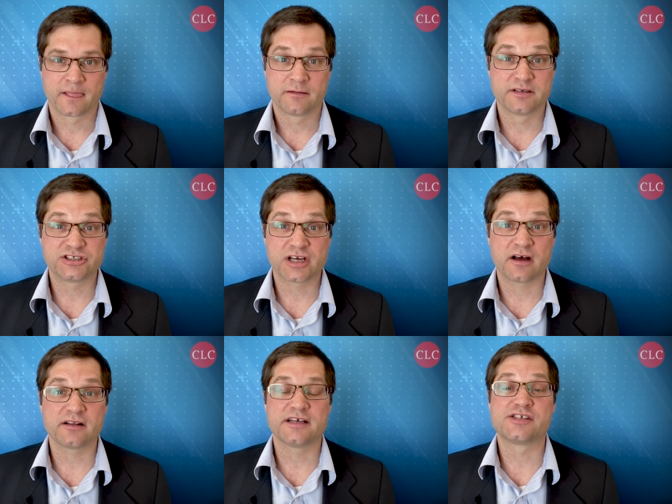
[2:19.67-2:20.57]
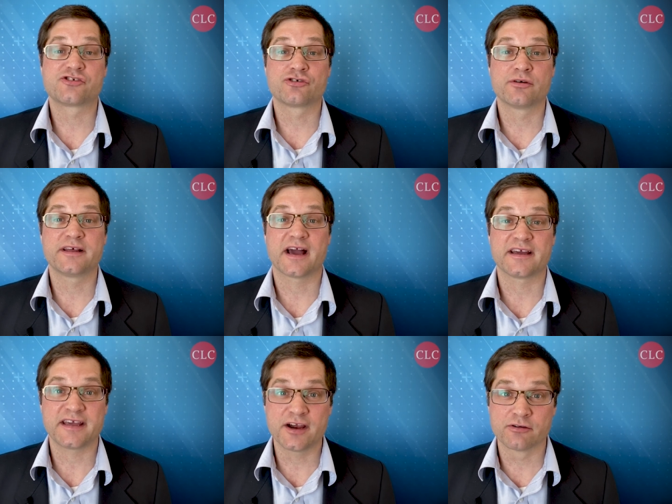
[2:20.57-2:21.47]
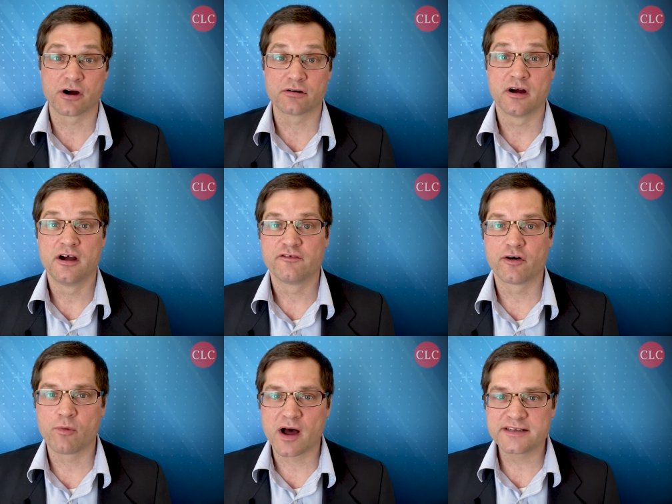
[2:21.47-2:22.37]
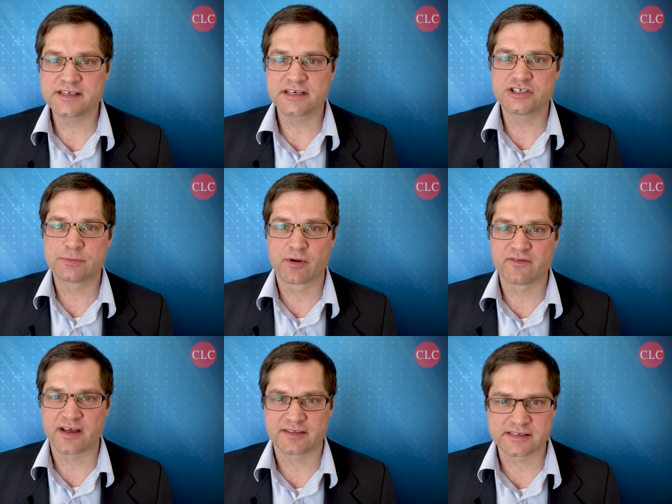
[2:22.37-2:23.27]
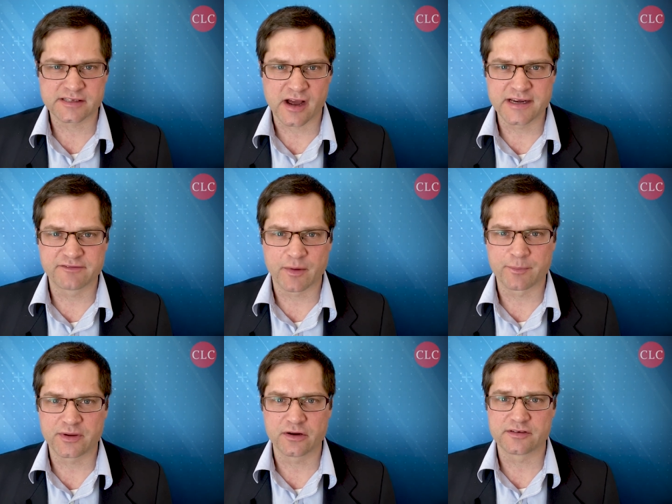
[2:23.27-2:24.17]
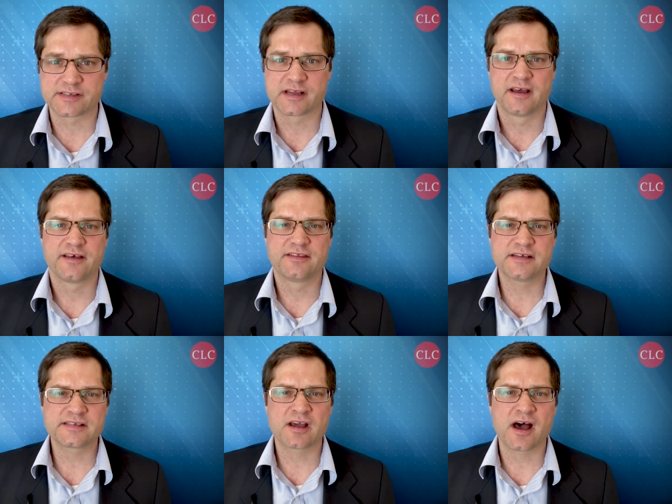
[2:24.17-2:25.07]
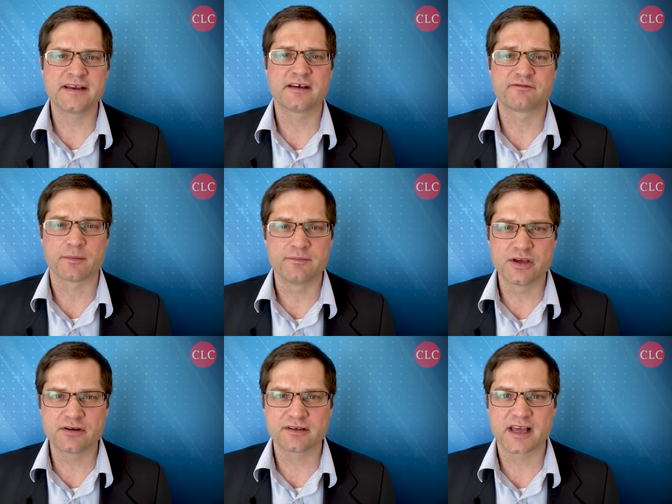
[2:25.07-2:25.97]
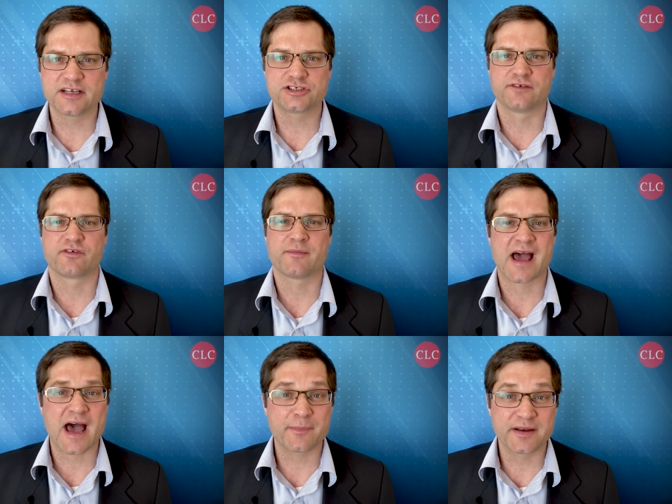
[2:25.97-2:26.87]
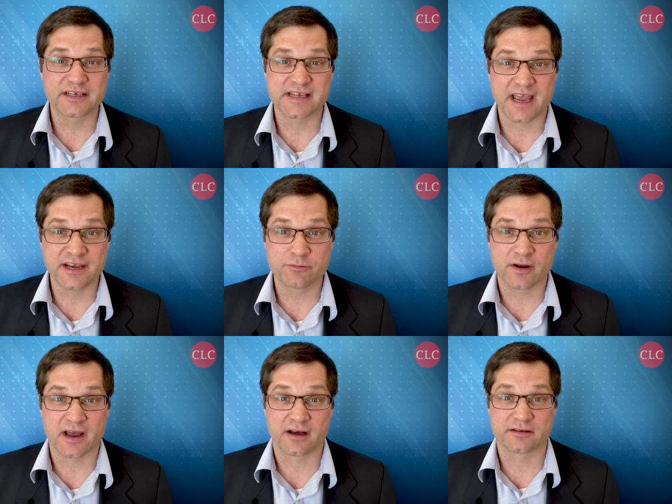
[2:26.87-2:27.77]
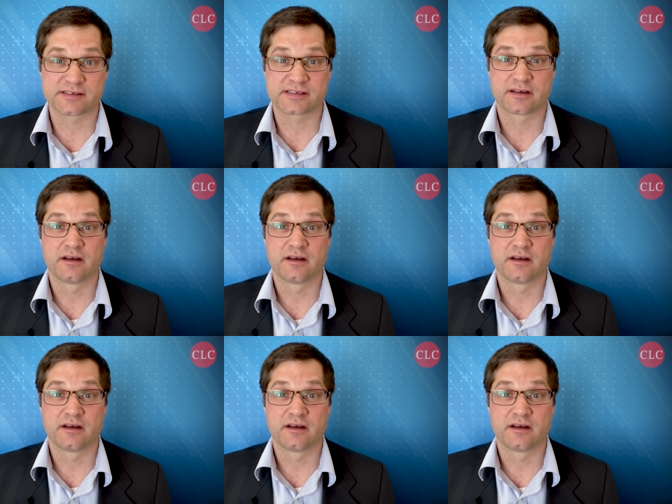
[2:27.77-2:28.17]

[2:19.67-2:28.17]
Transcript: Michelle is truly a hero for wanting to prevent this kind of abuse, this kind of mutilation from happening to anyone else.